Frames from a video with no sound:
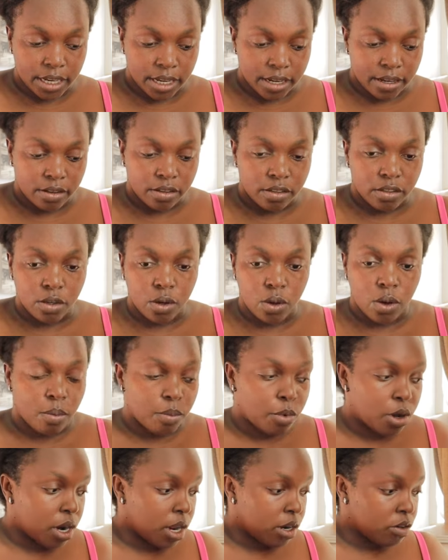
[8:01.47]
yet, so
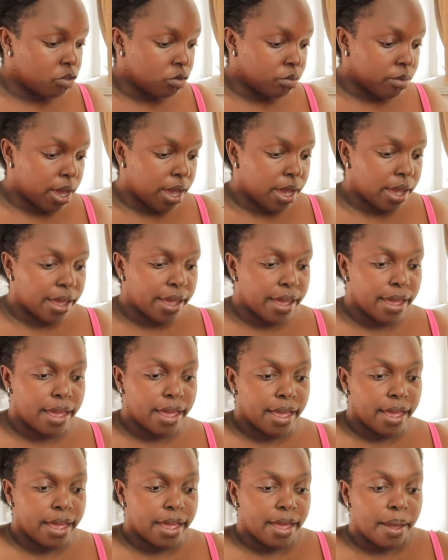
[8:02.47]
I'm gonna do my
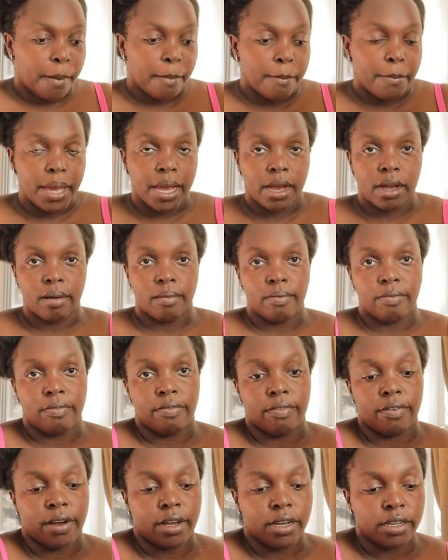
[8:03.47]
makeup
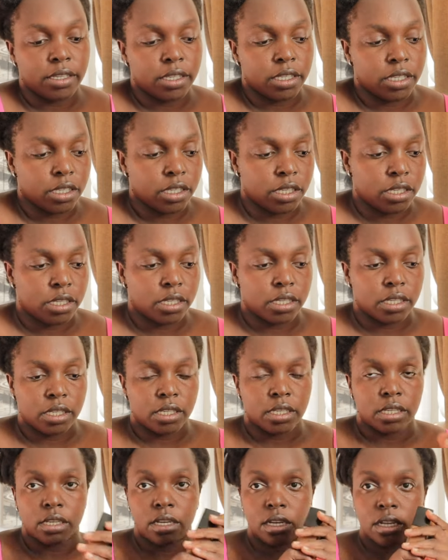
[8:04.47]

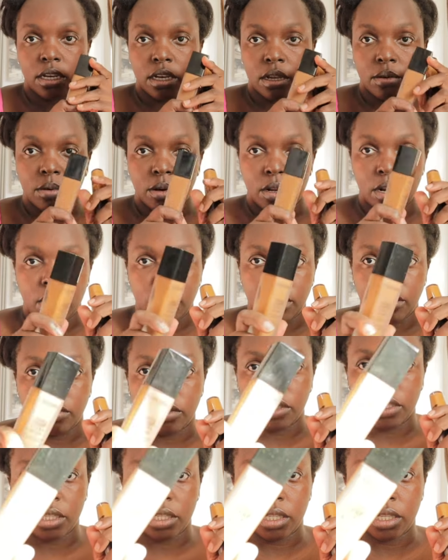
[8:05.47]
first, and I'm gonna use